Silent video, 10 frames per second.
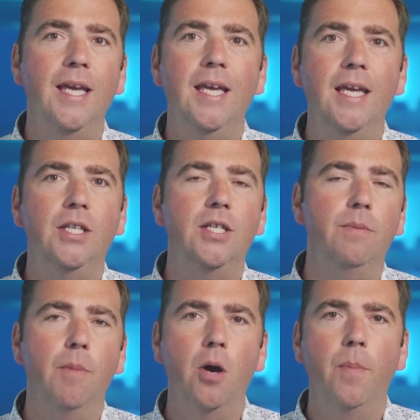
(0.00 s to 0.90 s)
EE
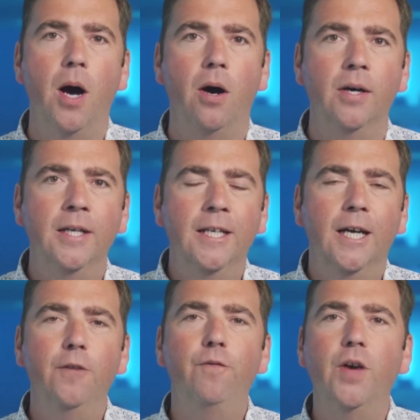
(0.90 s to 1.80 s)
T-Mobile
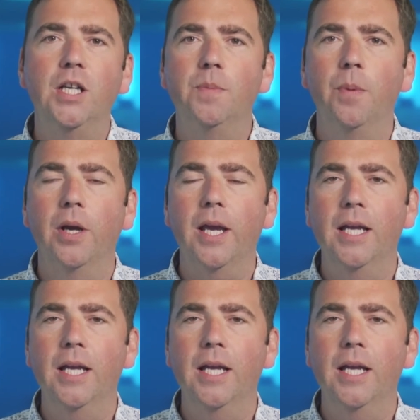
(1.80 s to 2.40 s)
and Facebook,